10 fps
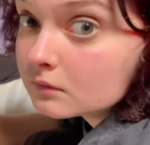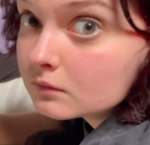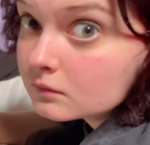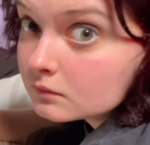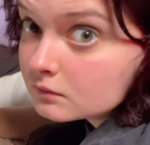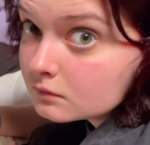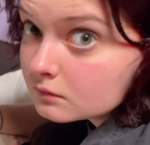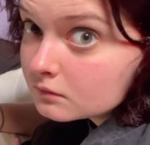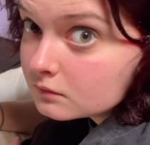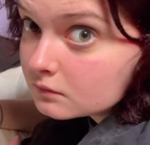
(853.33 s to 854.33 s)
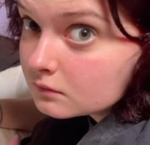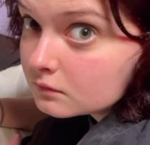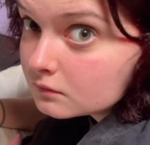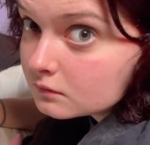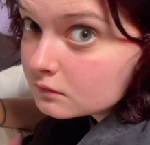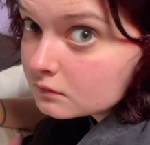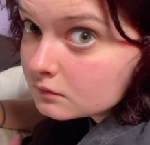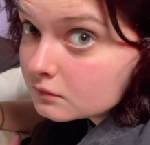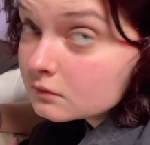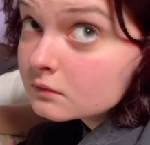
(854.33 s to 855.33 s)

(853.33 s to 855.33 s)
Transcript: Nobody speaks.